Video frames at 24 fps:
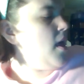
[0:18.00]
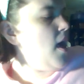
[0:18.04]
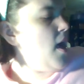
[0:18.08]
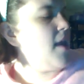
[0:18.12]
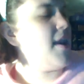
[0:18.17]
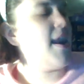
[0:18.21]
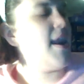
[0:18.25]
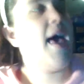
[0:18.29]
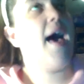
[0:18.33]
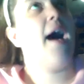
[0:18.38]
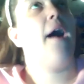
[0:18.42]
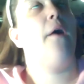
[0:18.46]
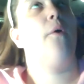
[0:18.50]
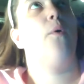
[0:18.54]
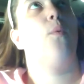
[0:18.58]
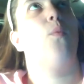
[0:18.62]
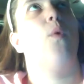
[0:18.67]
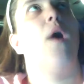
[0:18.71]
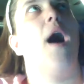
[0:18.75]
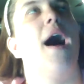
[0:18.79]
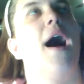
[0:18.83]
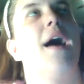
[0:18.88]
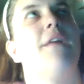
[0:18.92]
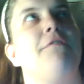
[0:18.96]
Now,
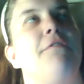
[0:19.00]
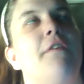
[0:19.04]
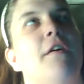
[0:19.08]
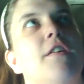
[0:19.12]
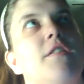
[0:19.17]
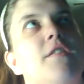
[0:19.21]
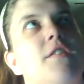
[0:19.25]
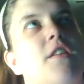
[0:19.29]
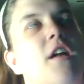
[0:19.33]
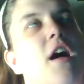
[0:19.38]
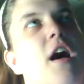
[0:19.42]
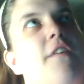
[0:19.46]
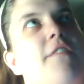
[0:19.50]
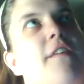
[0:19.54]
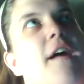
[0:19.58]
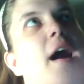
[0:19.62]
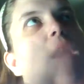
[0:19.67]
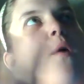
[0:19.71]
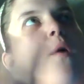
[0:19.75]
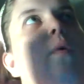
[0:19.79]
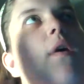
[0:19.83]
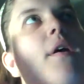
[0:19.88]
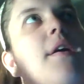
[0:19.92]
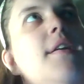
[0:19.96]
I first off, I
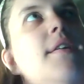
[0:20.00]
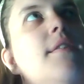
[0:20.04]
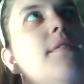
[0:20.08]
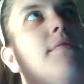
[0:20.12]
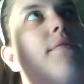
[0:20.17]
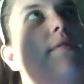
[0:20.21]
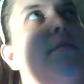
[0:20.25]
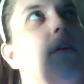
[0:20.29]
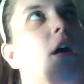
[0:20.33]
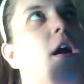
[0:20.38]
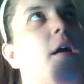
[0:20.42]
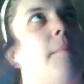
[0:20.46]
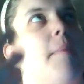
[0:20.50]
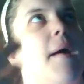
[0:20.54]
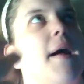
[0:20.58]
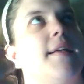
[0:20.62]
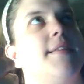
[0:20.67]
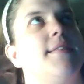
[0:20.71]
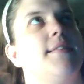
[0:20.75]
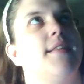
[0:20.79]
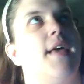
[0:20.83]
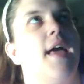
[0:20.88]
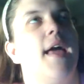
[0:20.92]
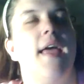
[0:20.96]
want to start by
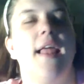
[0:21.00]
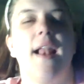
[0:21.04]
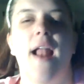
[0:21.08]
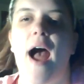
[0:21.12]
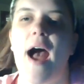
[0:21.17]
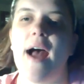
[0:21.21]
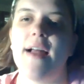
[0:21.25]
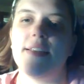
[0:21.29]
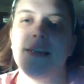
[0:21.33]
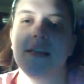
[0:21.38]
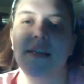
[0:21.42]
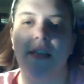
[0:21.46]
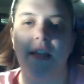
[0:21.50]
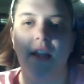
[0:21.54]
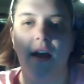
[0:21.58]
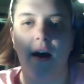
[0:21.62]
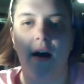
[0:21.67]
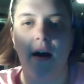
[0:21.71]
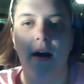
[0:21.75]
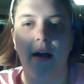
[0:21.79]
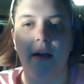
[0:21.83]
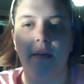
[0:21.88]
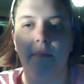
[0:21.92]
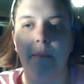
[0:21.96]
saying I did
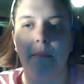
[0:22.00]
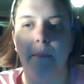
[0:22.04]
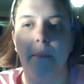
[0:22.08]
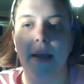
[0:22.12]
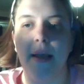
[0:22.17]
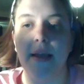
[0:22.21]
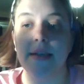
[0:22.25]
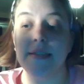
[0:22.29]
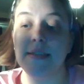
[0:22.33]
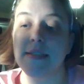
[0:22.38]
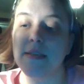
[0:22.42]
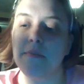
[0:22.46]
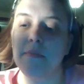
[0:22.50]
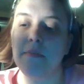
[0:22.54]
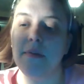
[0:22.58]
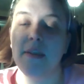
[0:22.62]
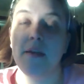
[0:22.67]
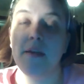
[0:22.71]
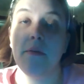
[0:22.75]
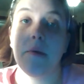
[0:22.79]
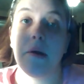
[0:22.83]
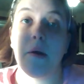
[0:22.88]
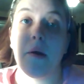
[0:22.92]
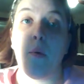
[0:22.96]
not meet some of
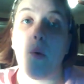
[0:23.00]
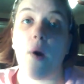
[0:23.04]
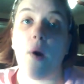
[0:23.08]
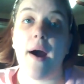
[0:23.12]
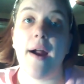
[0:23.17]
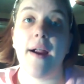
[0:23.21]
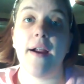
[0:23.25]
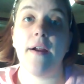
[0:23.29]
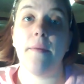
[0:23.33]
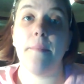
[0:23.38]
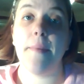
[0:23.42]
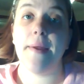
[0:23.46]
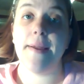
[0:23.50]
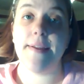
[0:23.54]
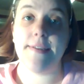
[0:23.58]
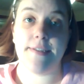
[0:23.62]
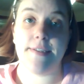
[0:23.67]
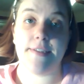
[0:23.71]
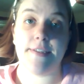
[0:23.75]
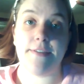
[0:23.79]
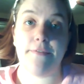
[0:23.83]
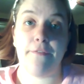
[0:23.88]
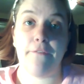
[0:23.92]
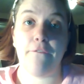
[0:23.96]
the
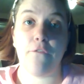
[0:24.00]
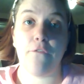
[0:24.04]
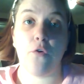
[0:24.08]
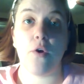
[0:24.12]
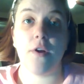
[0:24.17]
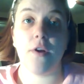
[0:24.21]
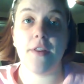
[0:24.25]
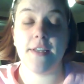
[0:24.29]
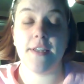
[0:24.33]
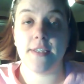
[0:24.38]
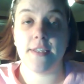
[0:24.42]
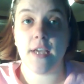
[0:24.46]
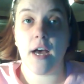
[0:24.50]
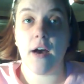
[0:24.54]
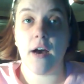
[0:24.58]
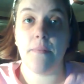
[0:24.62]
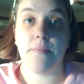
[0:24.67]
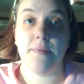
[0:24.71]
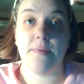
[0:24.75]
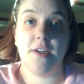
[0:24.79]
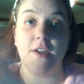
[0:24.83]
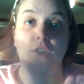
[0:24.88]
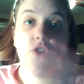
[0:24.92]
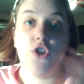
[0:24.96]
requirements for this
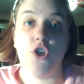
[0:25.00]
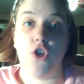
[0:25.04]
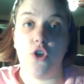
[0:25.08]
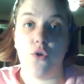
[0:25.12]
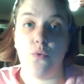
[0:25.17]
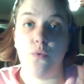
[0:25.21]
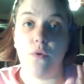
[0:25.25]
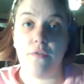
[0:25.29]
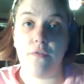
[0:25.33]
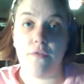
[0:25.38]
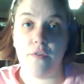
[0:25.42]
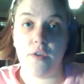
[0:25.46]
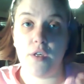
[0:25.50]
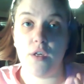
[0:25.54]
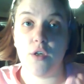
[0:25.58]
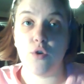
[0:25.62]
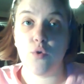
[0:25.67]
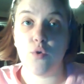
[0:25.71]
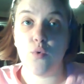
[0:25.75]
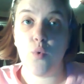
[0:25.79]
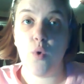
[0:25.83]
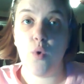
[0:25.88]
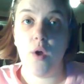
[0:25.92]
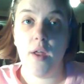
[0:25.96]
company to
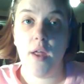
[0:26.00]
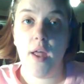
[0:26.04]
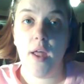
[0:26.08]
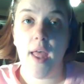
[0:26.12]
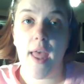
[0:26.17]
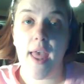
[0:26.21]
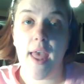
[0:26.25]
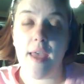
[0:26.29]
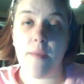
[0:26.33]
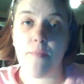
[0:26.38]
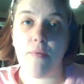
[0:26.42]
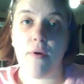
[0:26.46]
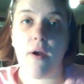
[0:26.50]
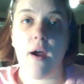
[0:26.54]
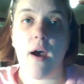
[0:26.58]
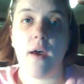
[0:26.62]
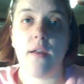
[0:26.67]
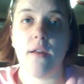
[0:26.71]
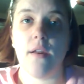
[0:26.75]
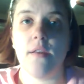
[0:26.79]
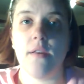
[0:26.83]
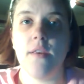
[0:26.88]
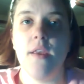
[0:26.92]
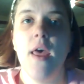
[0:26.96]
review a
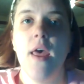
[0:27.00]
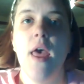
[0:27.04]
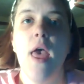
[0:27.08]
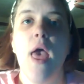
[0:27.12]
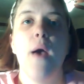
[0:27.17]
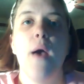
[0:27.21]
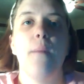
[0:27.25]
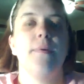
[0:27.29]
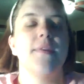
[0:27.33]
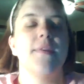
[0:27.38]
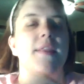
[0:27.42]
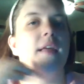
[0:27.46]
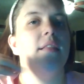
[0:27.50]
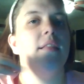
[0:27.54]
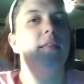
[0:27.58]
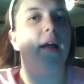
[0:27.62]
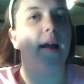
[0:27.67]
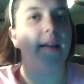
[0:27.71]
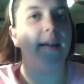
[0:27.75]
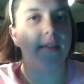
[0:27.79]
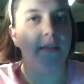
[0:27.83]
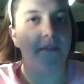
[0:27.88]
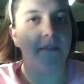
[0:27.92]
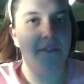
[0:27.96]
product, but they
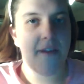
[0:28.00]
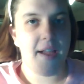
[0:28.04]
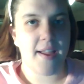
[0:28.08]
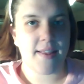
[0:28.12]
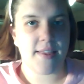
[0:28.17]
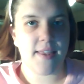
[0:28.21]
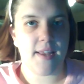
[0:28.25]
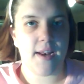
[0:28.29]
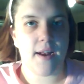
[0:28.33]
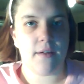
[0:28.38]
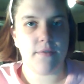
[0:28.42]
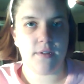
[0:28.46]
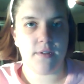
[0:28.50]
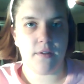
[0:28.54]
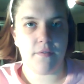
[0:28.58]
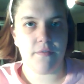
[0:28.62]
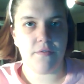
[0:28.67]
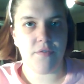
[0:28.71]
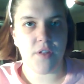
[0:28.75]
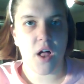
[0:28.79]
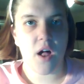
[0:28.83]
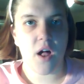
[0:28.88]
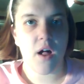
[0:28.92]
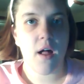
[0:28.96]
liked the fact that I was a
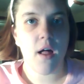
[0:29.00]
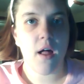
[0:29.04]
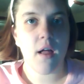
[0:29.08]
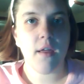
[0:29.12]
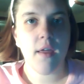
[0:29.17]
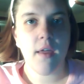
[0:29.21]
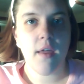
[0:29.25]
vlog